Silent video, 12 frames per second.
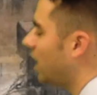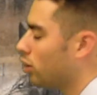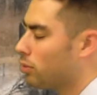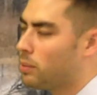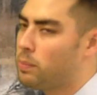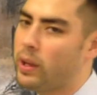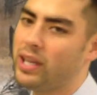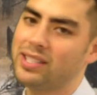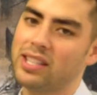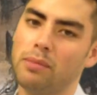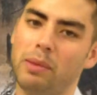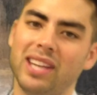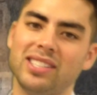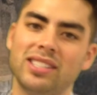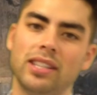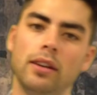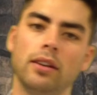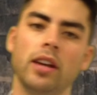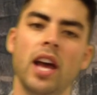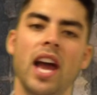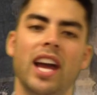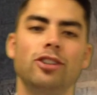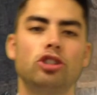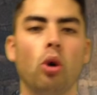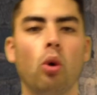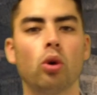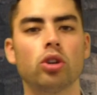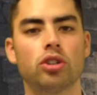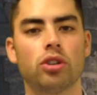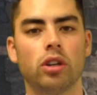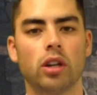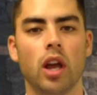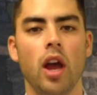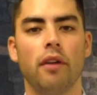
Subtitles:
terrible place of the Bastille and tortured